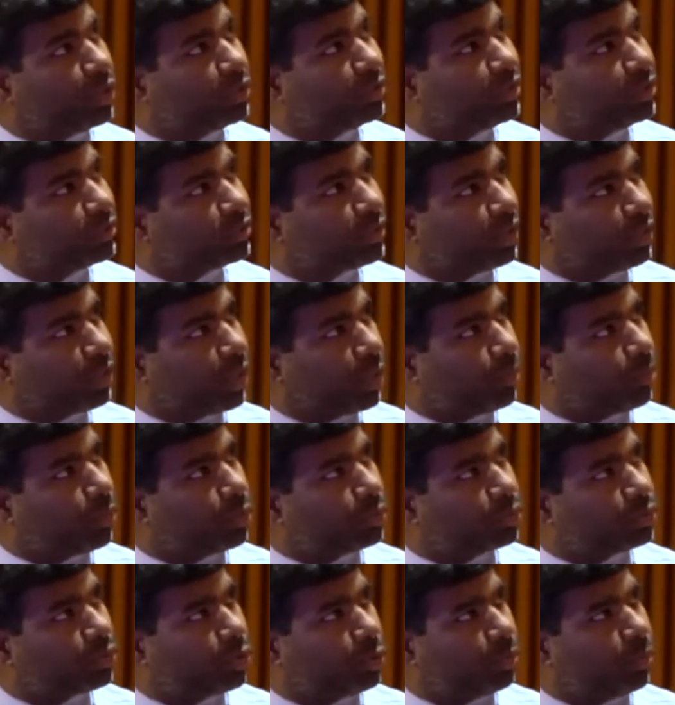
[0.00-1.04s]
this
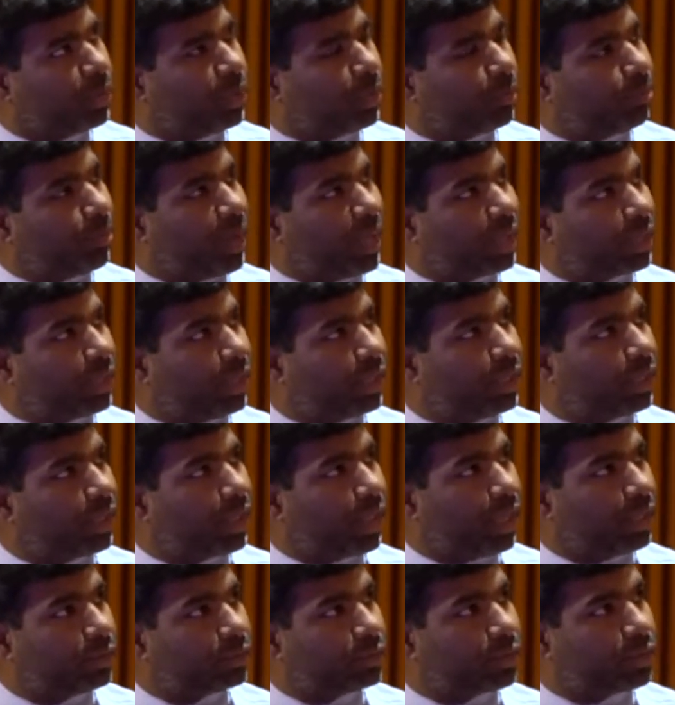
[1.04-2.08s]
typo should be pancreatic
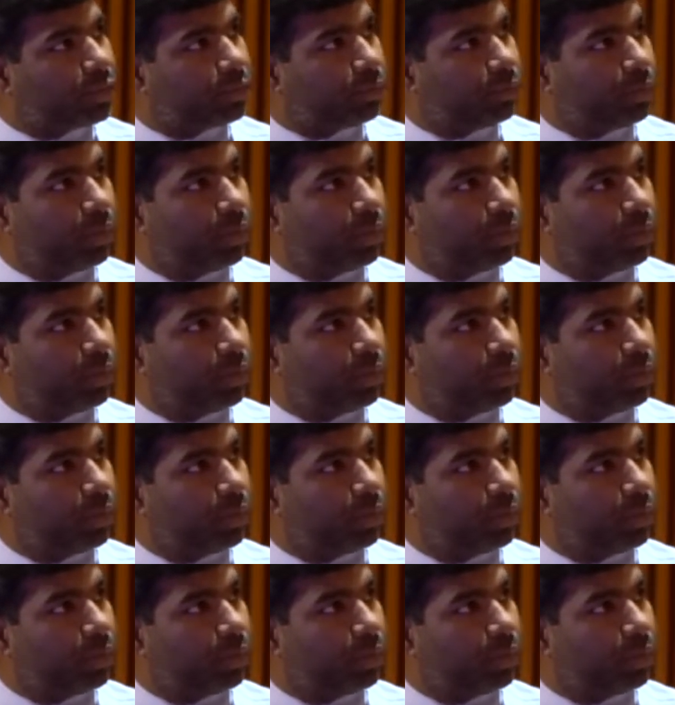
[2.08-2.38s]
cancer,